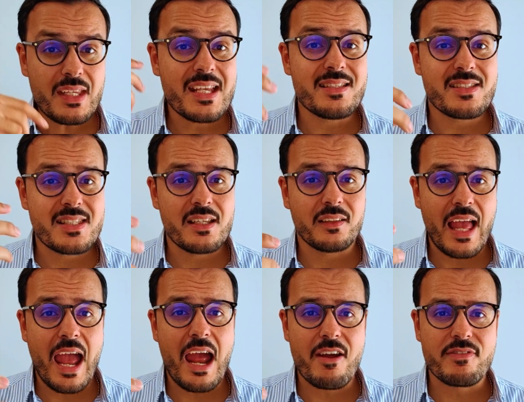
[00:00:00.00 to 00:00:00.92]
and still
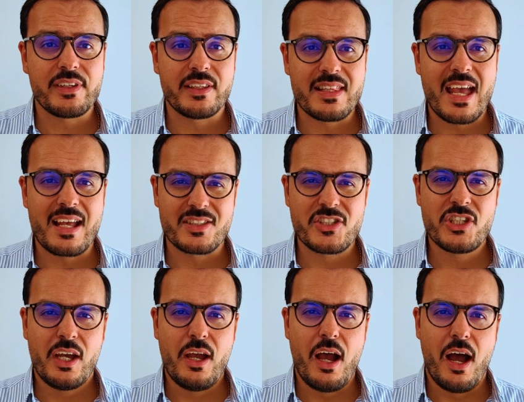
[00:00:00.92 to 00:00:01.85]
having that
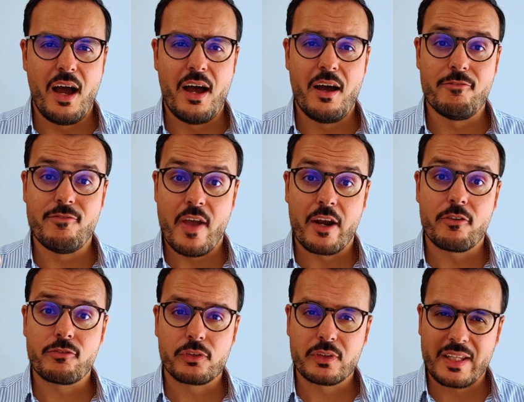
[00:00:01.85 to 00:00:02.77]
vetiver,